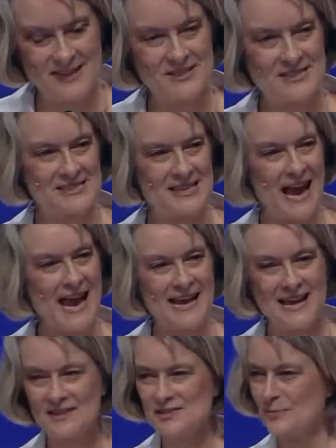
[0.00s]
And
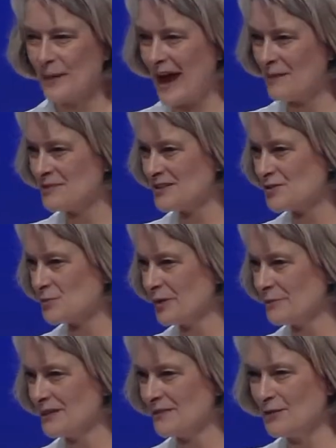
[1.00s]
today, as Baptist
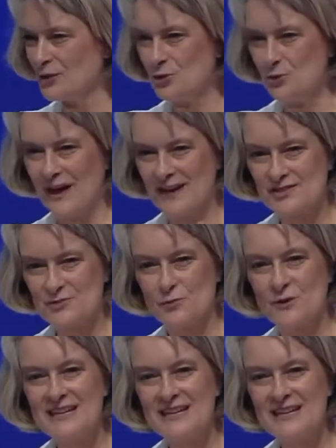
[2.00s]
women in the U.S.